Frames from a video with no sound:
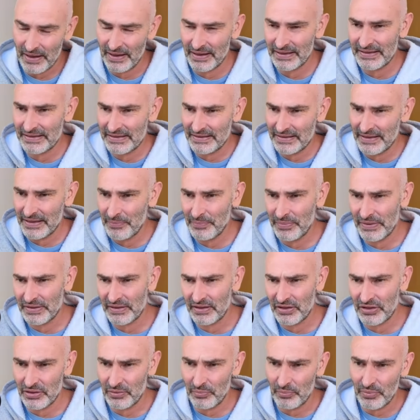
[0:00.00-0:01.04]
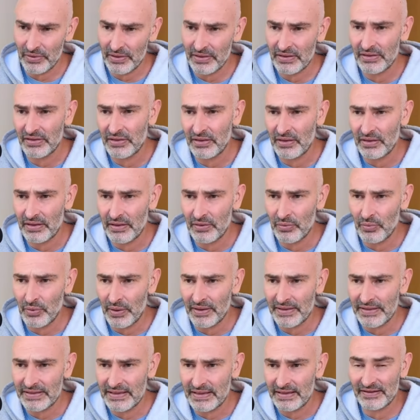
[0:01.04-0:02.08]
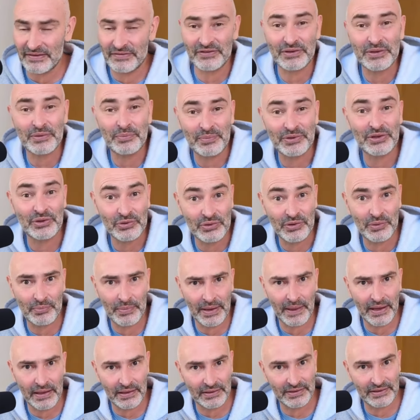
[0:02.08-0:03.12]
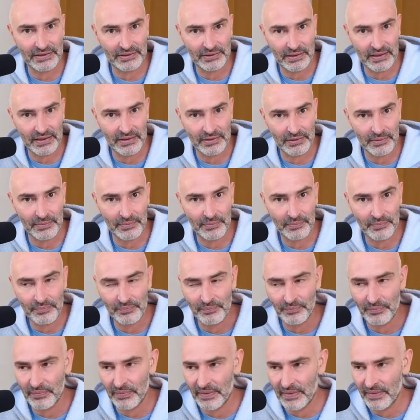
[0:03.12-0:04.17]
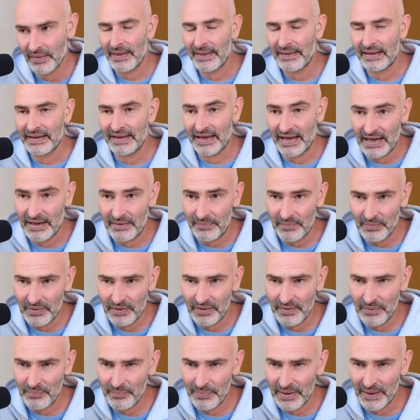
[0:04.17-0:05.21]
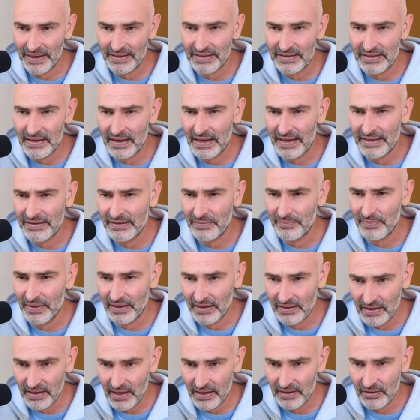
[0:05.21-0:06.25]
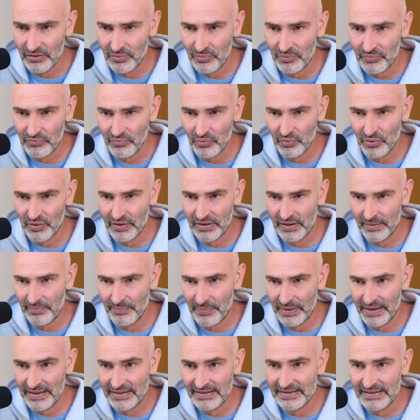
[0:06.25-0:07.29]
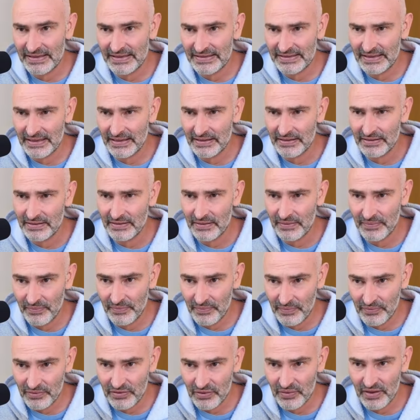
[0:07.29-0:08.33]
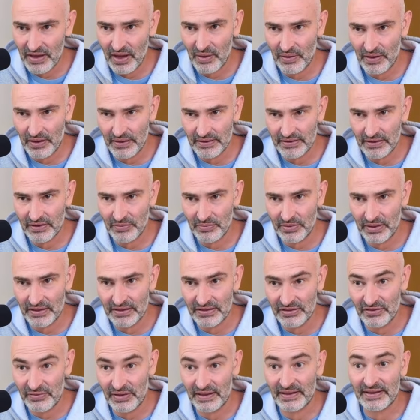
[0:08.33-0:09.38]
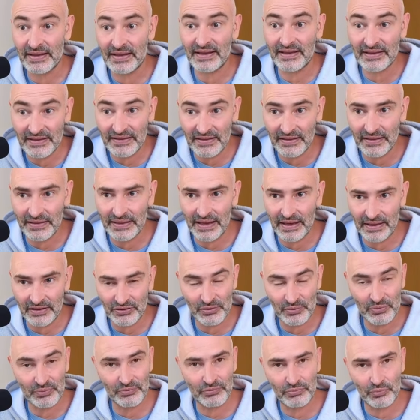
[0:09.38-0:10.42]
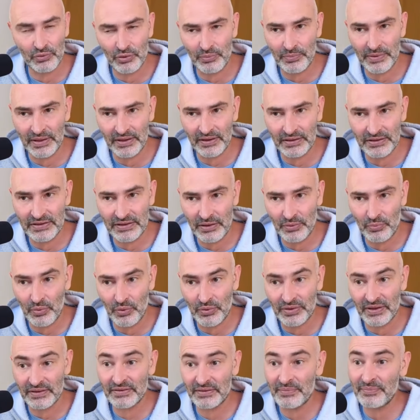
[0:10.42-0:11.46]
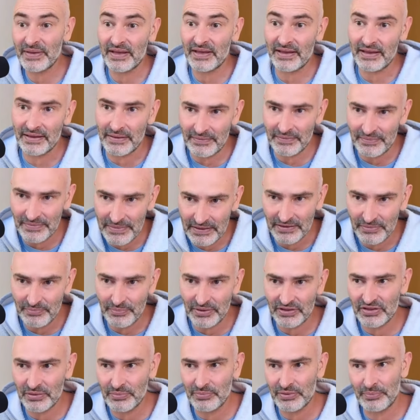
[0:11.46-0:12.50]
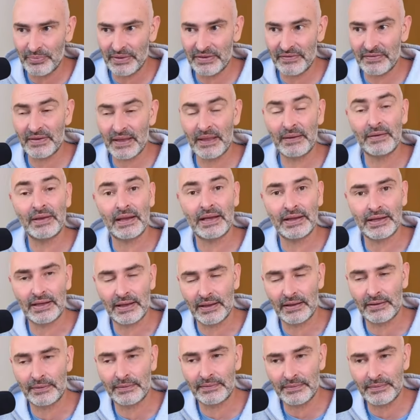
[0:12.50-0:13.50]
it's still a position with a certain quite significant material balance. In the game, black still hasn't played knight to a4, they played c6. So now they're really threatening knight to a4 because there won't even be this bishop to b5 idea.